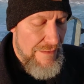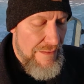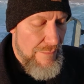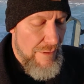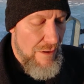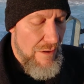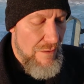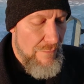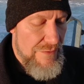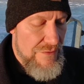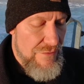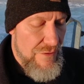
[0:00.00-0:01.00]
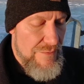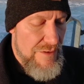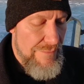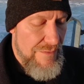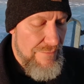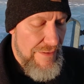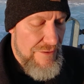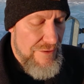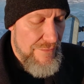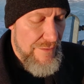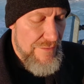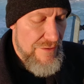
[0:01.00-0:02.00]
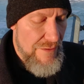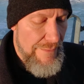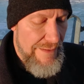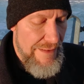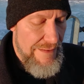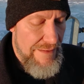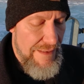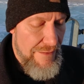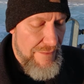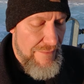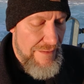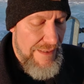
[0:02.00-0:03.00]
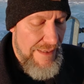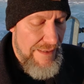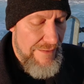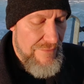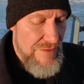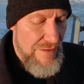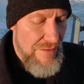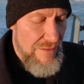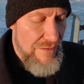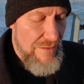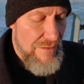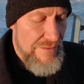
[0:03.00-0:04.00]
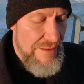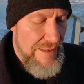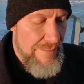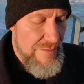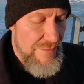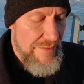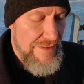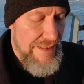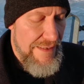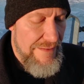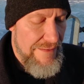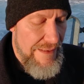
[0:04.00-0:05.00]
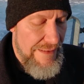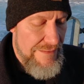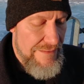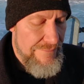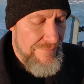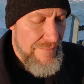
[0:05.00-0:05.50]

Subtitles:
There were always groups of adventurers going in and out of the caves at all times of the day and night.